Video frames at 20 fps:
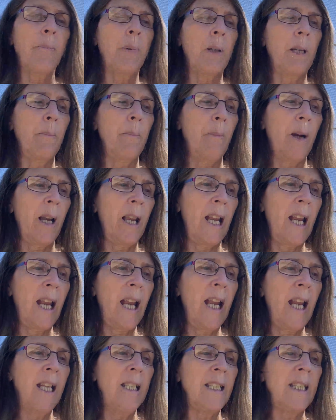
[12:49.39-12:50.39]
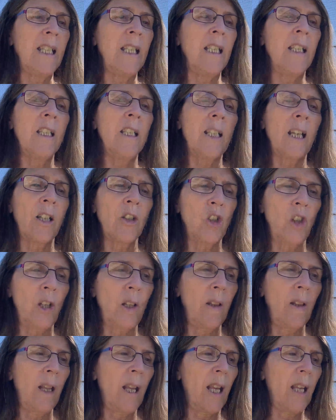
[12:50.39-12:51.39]
putting my hand in,
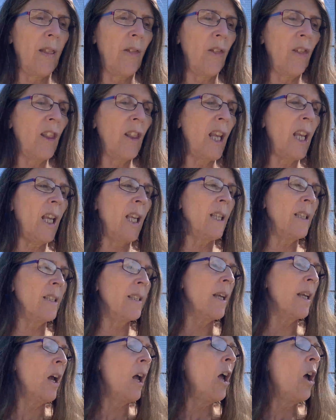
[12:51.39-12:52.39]
touching their things,